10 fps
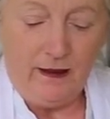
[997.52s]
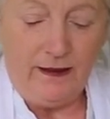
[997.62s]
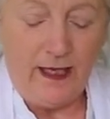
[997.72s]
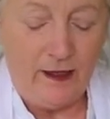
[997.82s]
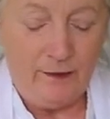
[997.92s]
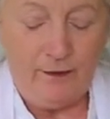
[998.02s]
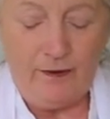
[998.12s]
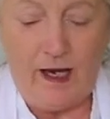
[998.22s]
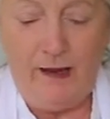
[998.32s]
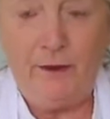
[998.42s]
Now
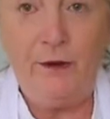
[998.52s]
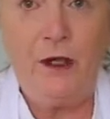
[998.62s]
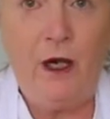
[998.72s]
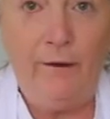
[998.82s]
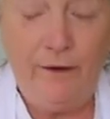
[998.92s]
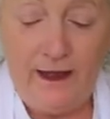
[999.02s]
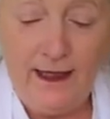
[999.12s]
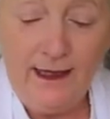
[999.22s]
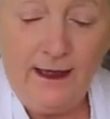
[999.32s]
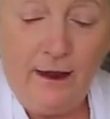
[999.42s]
I'm going to cover
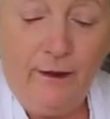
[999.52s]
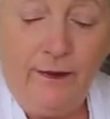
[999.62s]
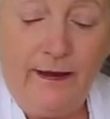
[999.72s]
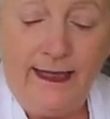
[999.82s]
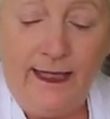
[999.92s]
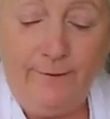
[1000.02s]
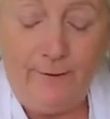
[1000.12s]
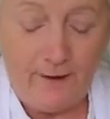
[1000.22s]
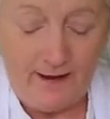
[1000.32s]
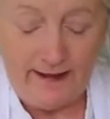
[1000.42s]
this with tin
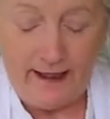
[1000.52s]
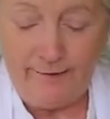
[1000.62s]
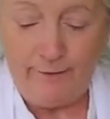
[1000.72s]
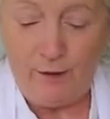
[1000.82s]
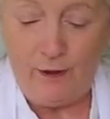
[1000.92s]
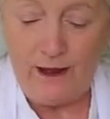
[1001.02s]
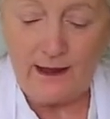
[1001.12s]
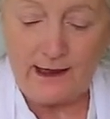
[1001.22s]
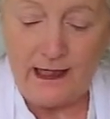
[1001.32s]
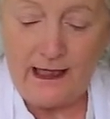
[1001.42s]
foil that I've oiled
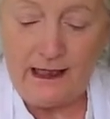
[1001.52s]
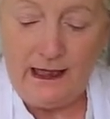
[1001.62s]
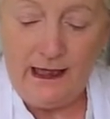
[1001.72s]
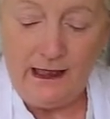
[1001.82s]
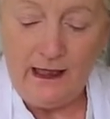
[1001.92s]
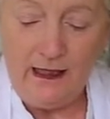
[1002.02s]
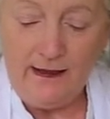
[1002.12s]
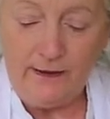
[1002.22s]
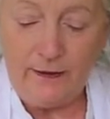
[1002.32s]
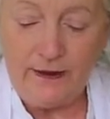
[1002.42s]
slightly
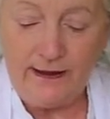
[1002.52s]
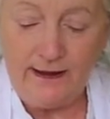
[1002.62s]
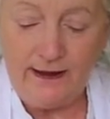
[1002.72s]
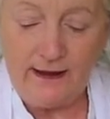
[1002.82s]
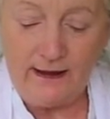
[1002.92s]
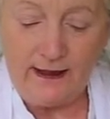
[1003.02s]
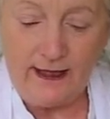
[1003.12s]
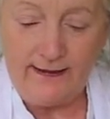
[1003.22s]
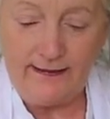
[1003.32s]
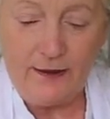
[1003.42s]
so it doesn't
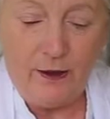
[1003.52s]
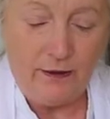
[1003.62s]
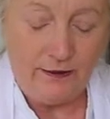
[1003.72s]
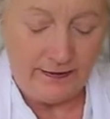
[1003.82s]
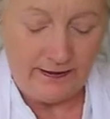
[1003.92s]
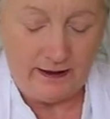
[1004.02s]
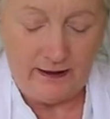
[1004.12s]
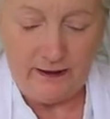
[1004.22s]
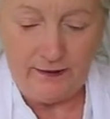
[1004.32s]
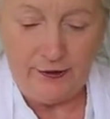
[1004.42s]
get stuck to the
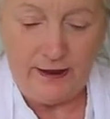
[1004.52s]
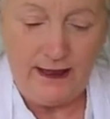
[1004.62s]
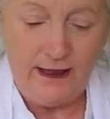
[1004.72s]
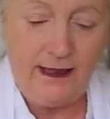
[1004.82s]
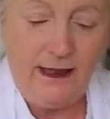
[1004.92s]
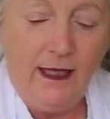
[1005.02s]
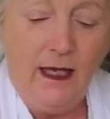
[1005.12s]
cheese,